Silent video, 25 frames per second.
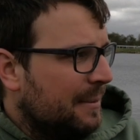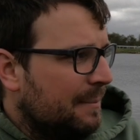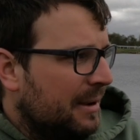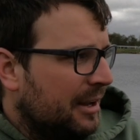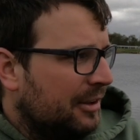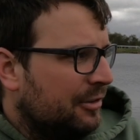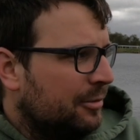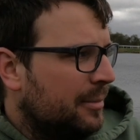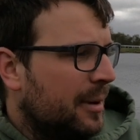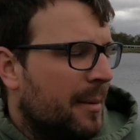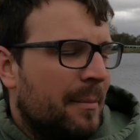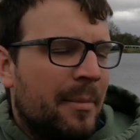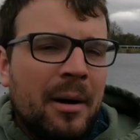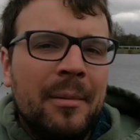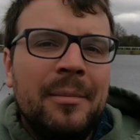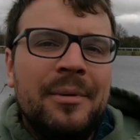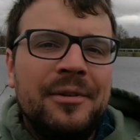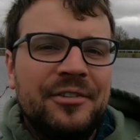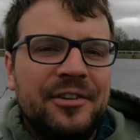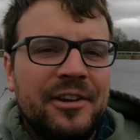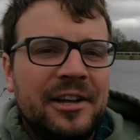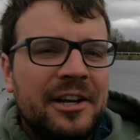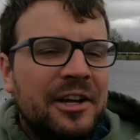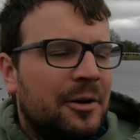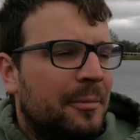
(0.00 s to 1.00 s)
mess with my
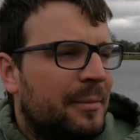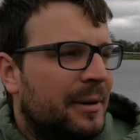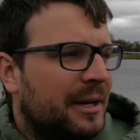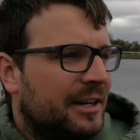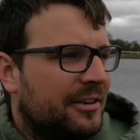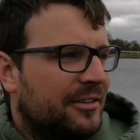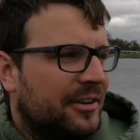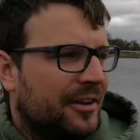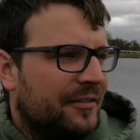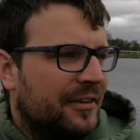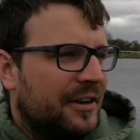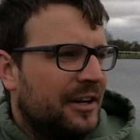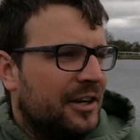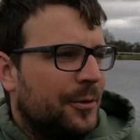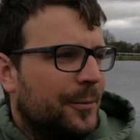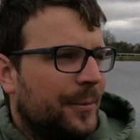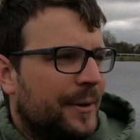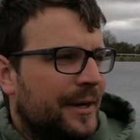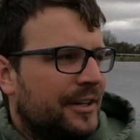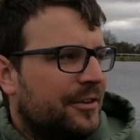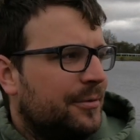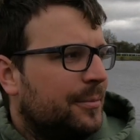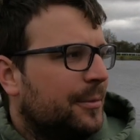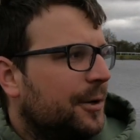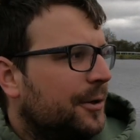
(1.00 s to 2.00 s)
bobbins a little bit because I think the
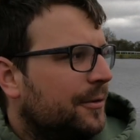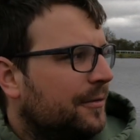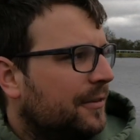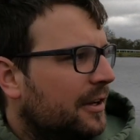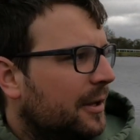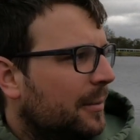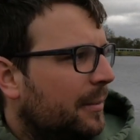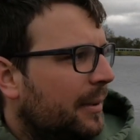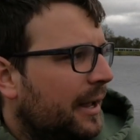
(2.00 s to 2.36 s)
weed's moving